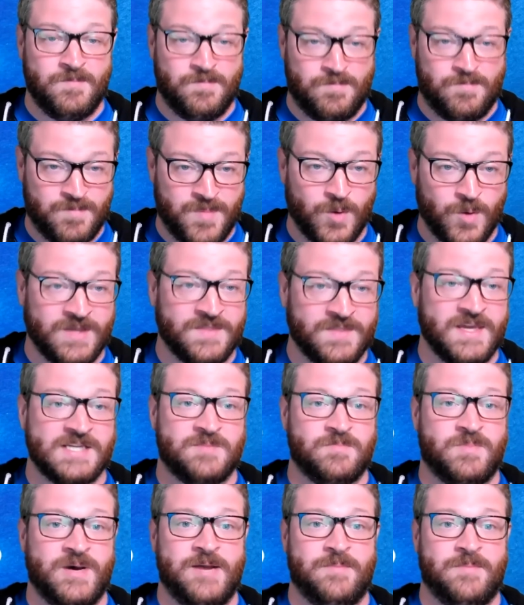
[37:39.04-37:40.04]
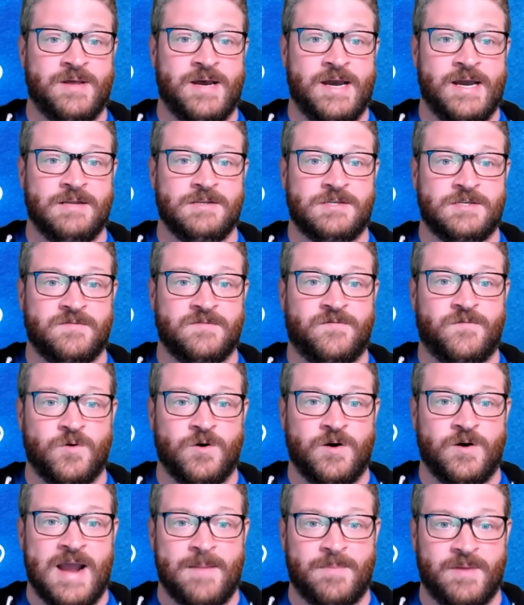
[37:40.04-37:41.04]
Building things in pipelines
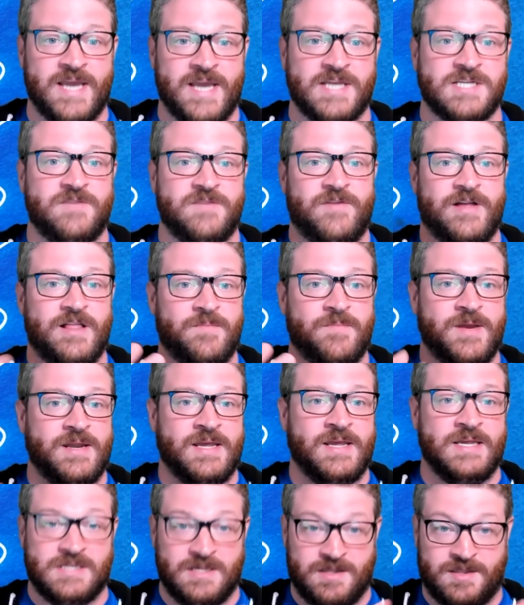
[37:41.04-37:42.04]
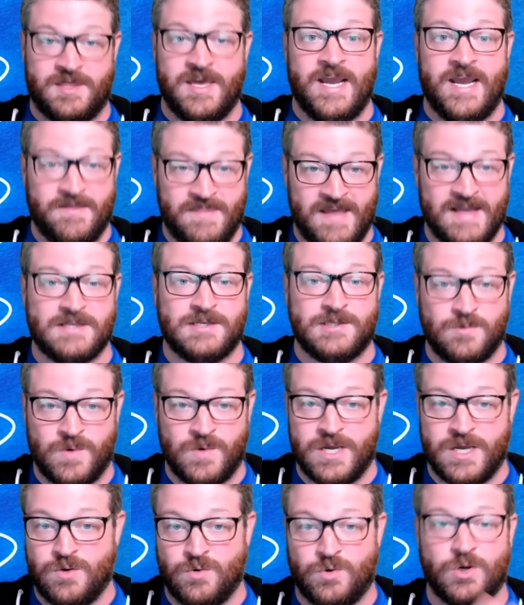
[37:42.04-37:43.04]
for application development is a thing, and that's the
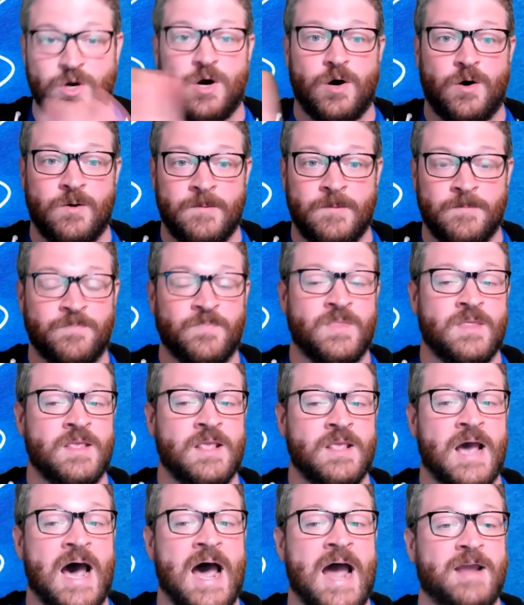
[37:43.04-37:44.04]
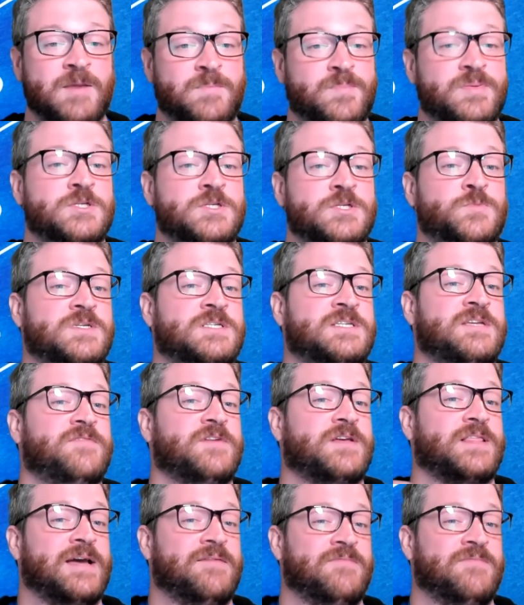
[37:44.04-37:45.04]
way you go. I
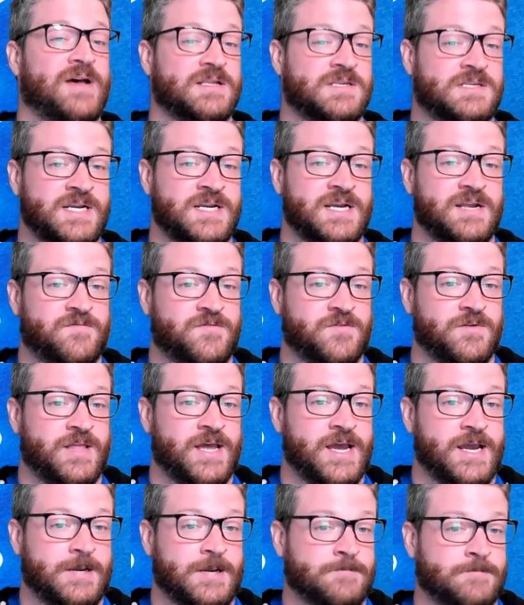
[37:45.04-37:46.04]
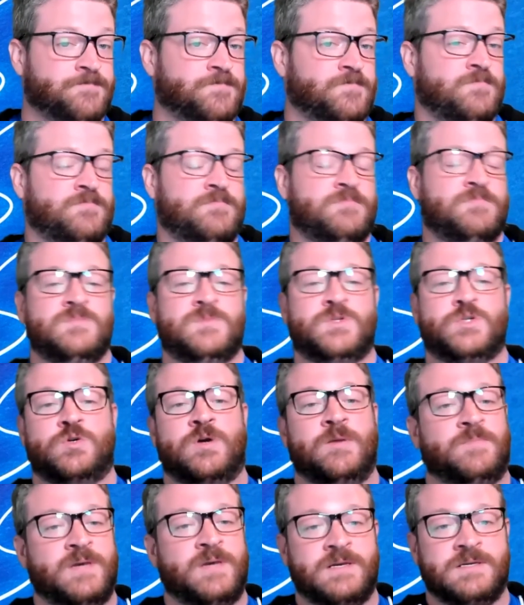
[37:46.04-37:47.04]
specifically have not seen it for like
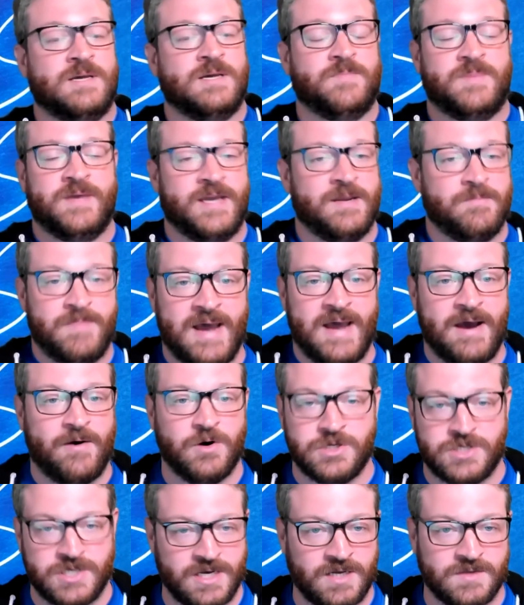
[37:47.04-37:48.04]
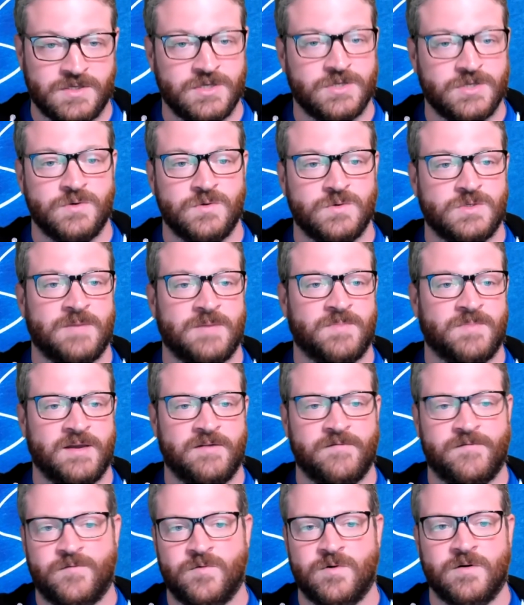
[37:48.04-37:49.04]
scripting something in PowerShell to do something
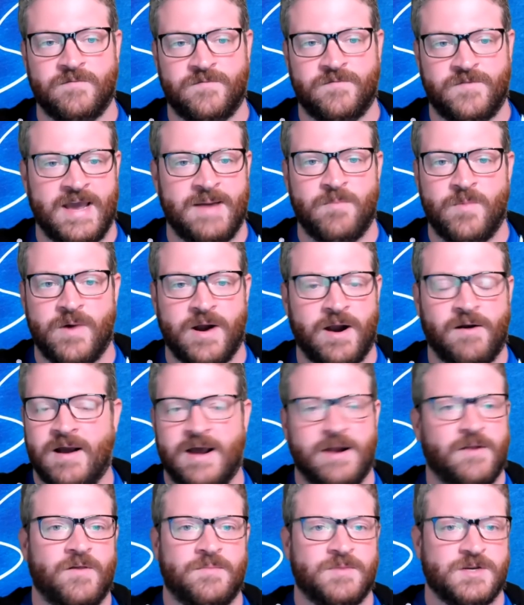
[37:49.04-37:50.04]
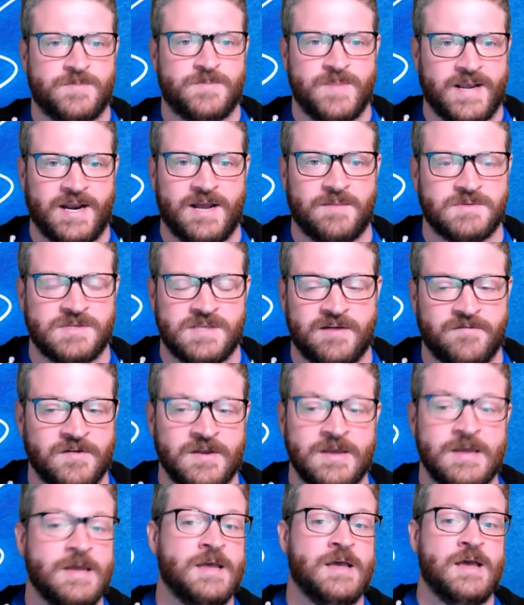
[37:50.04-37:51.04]
for VMware. I don't know, I'm just making up stuff.
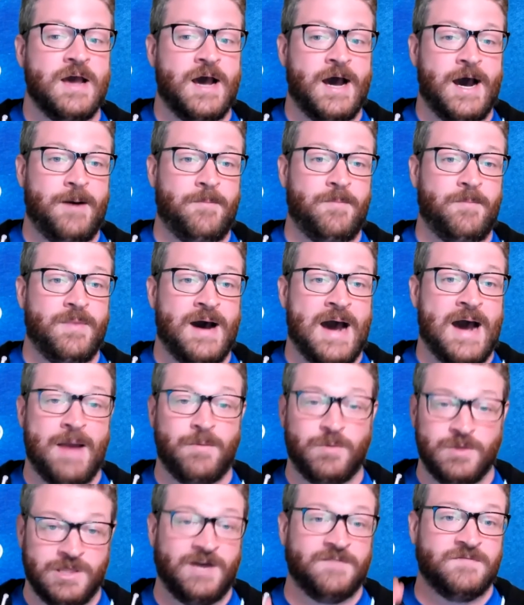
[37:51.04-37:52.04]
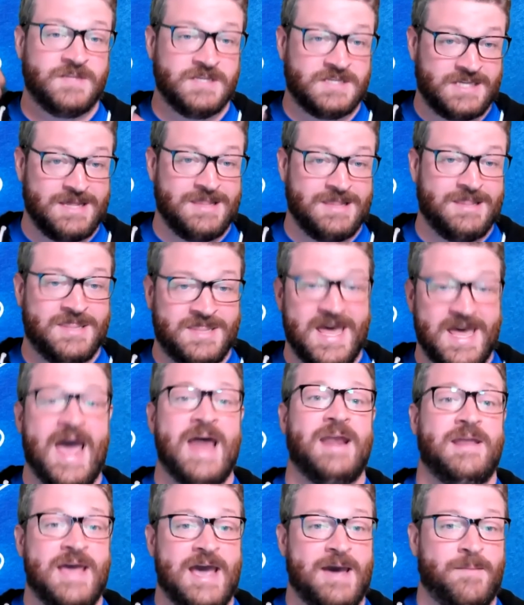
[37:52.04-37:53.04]
I would love to see that
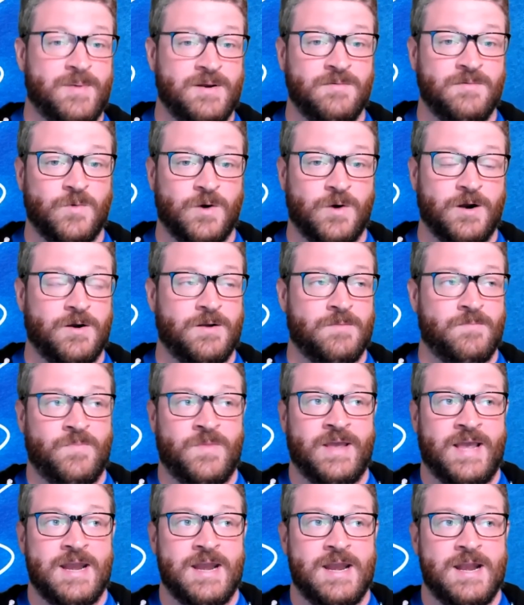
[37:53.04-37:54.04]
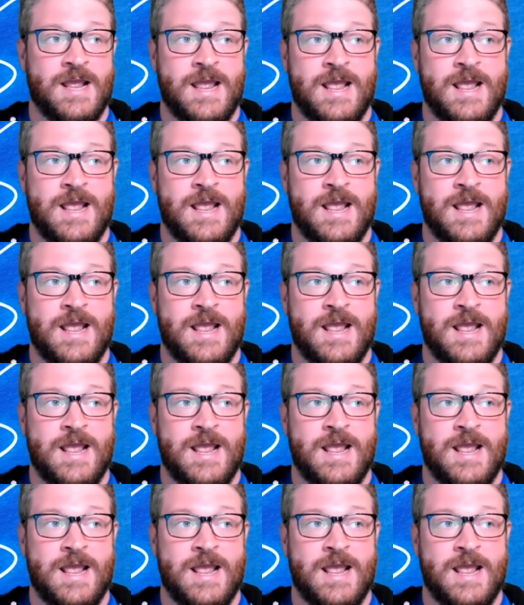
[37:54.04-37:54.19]
happen, where, again,